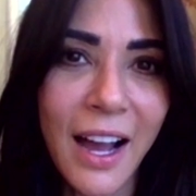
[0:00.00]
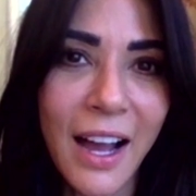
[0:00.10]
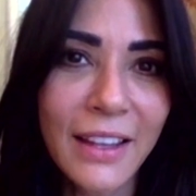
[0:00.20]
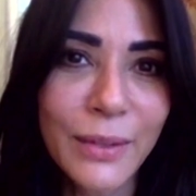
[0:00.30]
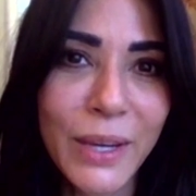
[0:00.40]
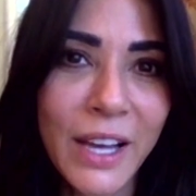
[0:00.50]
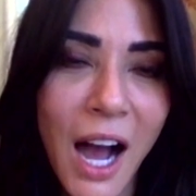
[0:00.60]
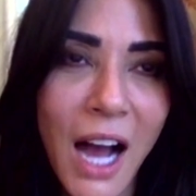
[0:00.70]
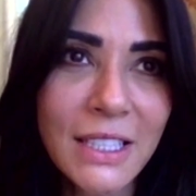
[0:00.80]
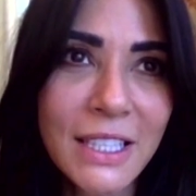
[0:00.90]
guy that we
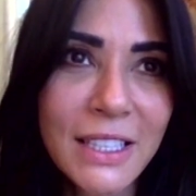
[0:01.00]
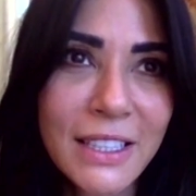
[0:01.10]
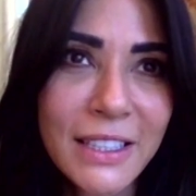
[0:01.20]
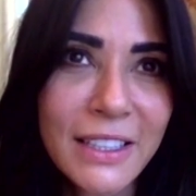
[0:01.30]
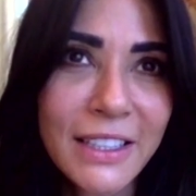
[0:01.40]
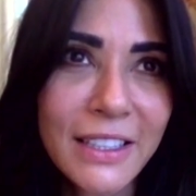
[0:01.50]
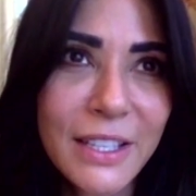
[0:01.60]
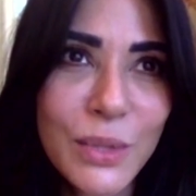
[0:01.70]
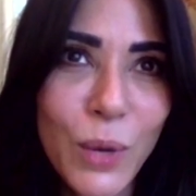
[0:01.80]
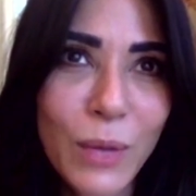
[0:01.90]
got in
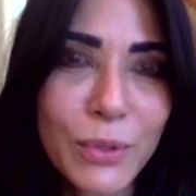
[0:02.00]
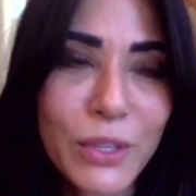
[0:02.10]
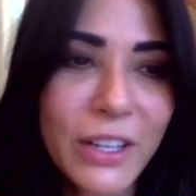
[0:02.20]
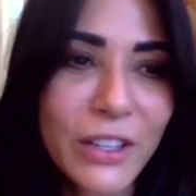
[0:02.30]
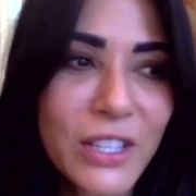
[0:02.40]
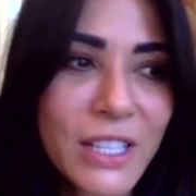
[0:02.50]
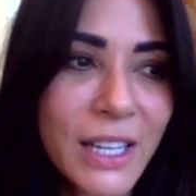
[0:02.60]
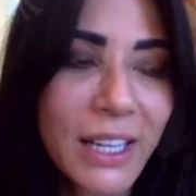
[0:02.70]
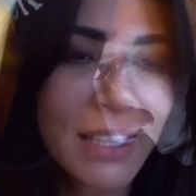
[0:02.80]
this one particular sting I